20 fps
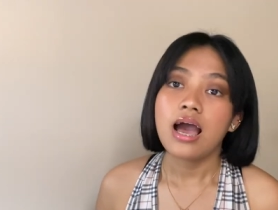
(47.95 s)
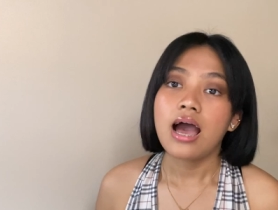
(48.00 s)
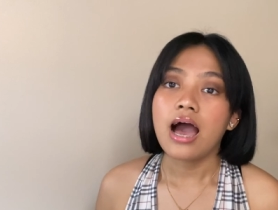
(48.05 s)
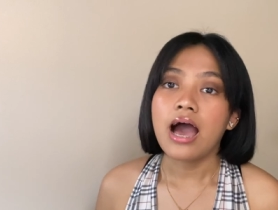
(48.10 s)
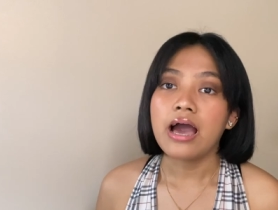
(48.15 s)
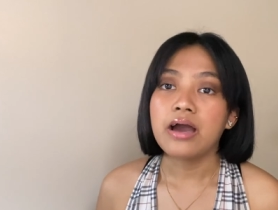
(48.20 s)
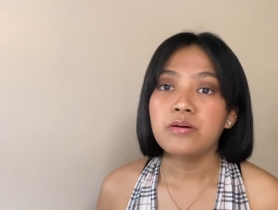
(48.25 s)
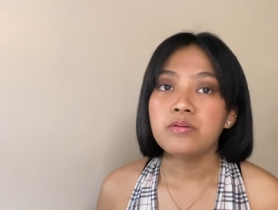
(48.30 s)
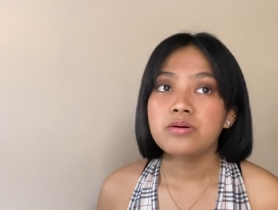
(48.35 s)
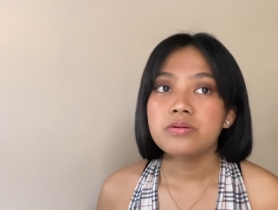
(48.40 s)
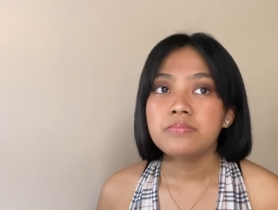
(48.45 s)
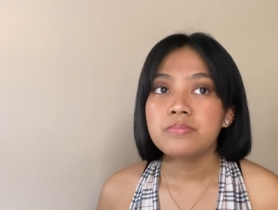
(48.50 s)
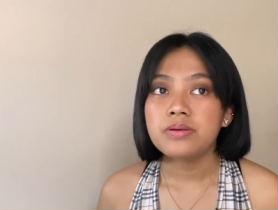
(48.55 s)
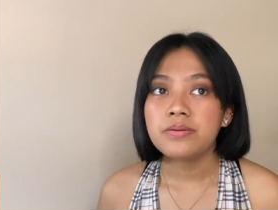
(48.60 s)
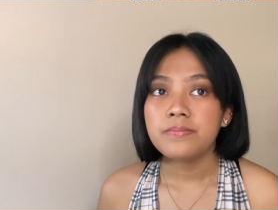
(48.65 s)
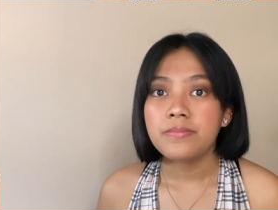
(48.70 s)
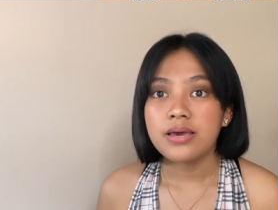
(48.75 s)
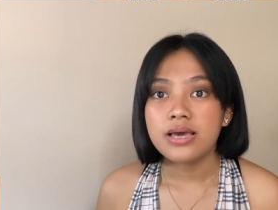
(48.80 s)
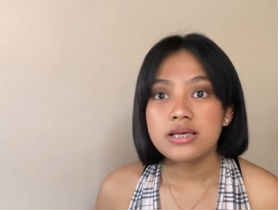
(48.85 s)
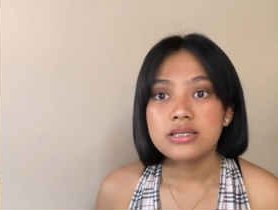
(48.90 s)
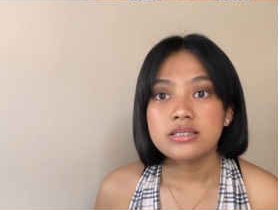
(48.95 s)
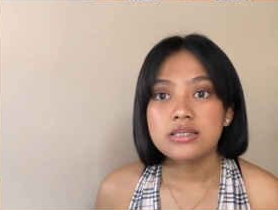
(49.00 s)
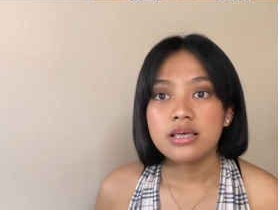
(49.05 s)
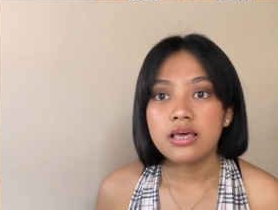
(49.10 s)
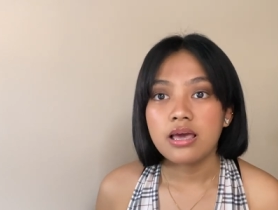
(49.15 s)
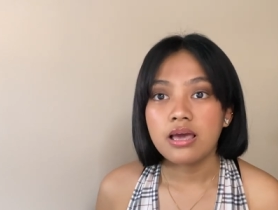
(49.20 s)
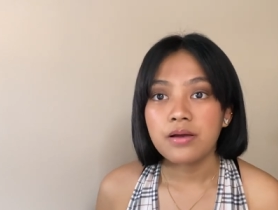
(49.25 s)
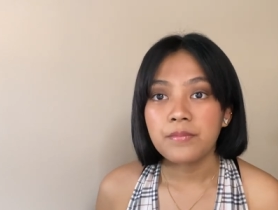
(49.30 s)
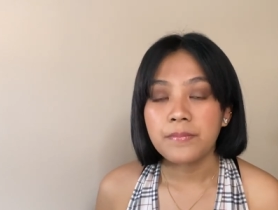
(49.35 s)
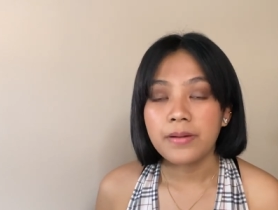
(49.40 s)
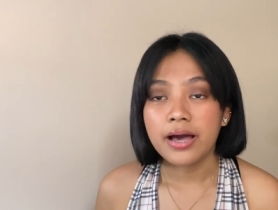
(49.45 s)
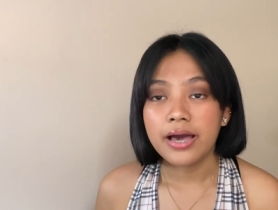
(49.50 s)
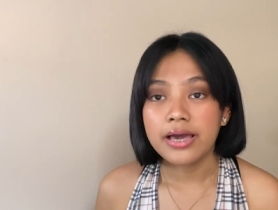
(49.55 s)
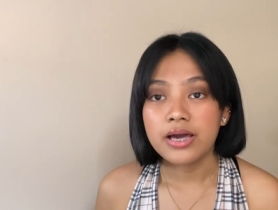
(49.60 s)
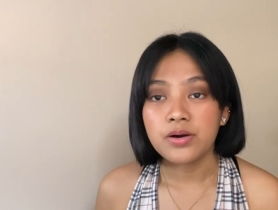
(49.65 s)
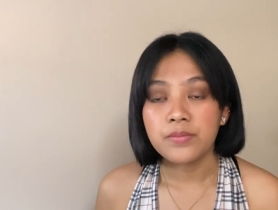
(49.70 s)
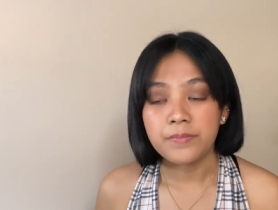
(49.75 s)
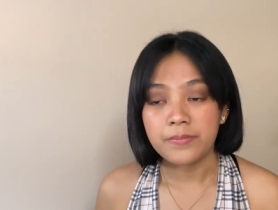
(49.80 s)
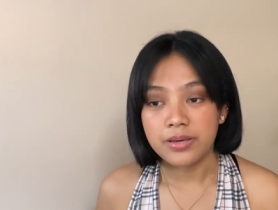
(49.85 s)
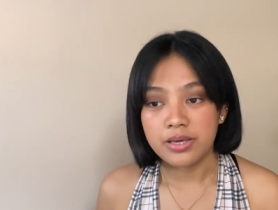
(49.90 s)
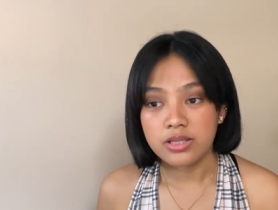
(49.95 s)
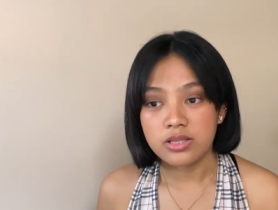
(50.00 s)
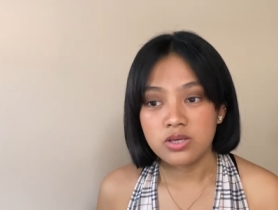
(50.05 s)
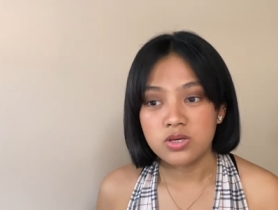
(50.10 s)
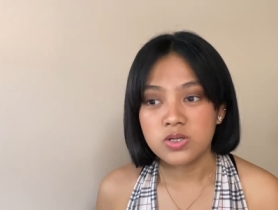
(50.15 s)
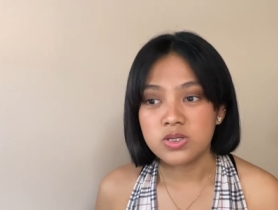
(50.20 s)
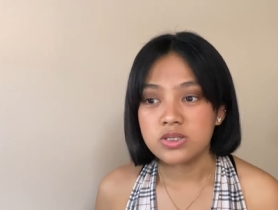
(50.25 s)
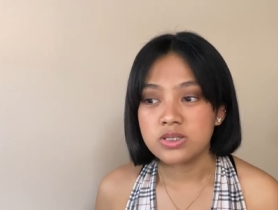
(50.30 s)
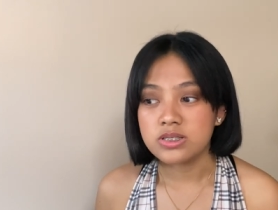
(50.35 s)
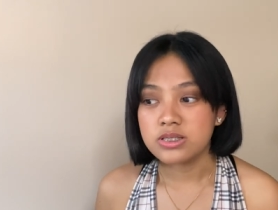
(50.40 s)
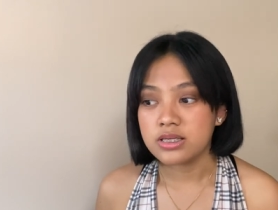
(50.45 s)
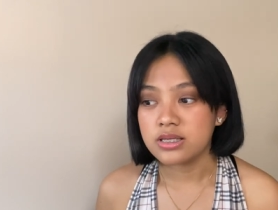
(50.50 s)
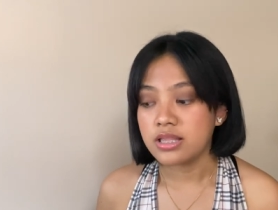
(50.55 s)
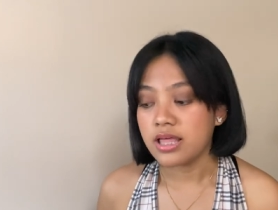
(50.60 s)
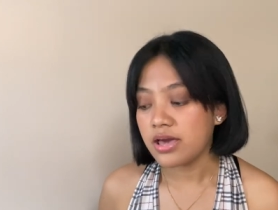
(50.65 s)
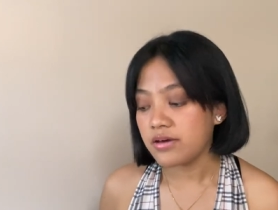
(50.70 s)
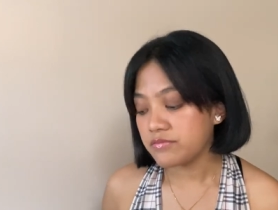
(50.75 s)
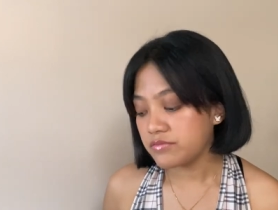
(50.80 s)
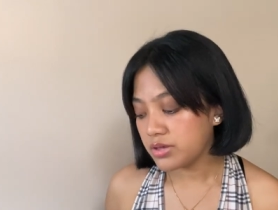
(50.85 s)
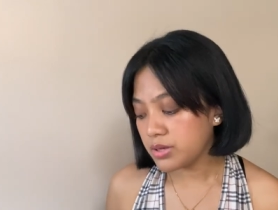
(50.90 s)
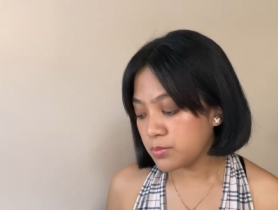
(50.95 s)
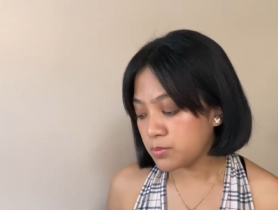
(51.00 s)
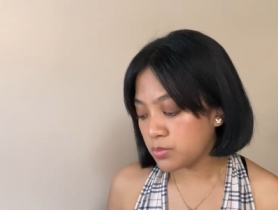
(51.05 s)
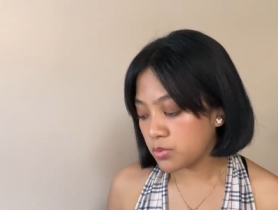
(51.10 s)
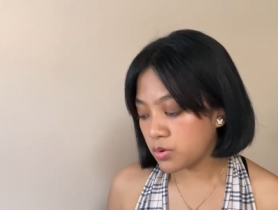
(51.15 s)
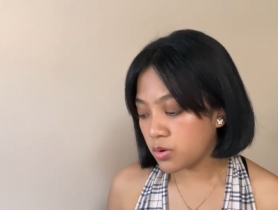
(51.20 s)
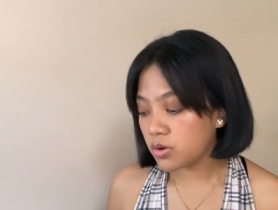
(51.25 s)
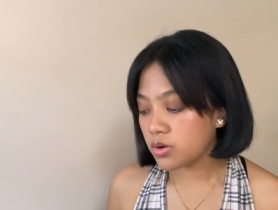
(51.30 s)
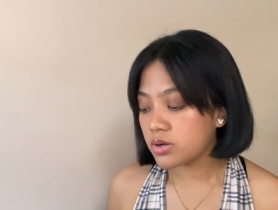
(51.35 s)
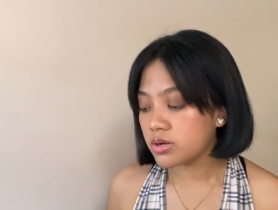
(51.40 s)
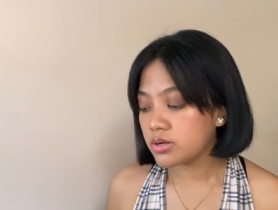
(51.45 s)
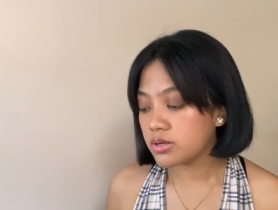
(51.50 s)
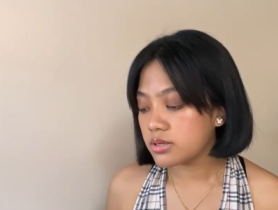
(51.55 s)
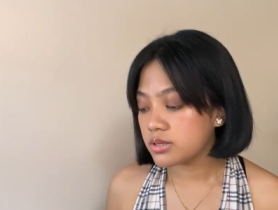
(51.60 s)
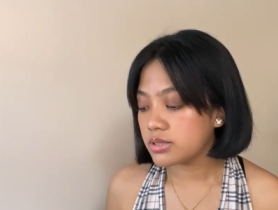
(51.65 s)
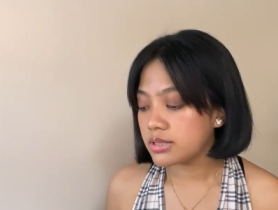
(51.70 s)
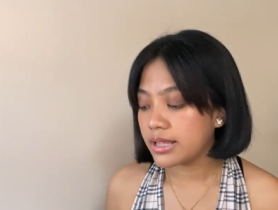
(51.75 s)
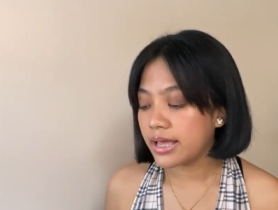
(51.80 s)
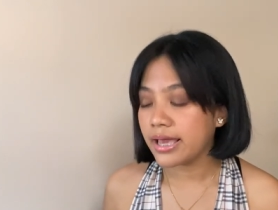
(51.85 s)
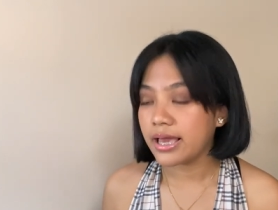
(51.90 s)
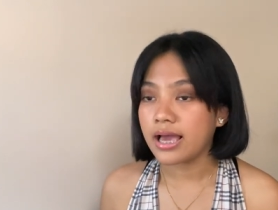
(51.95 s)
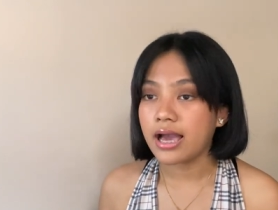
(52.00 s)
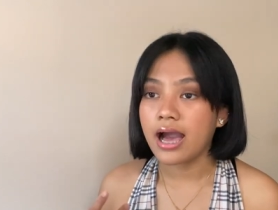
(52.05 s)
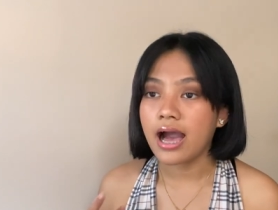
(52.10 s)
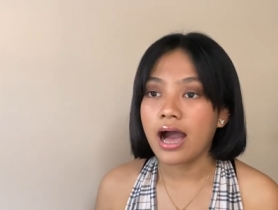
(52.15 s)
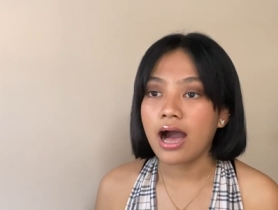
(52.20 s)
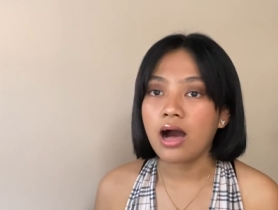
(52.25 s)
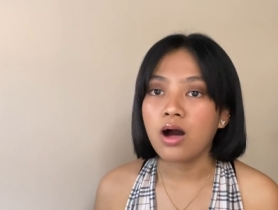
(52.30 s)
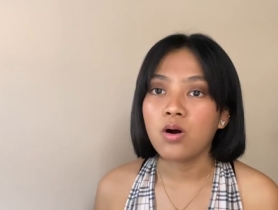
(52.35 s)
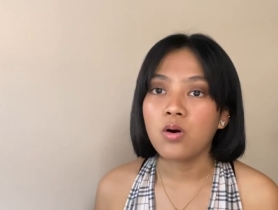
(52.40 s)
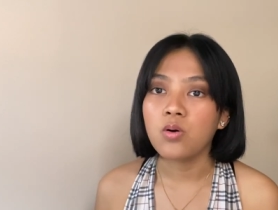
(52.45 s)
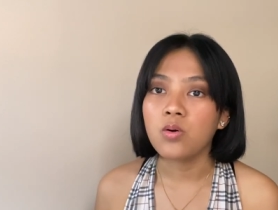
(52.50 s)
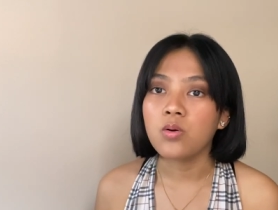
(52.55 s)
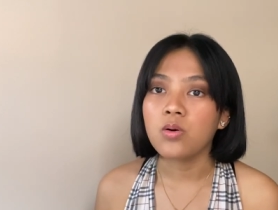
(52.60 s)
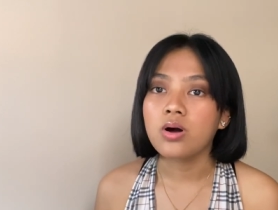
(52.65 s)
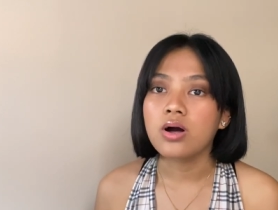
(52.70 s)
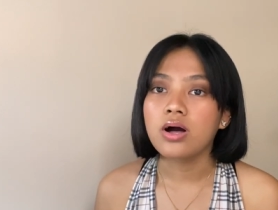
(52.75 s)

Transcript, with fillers: I would be basing my opinions in every book, like how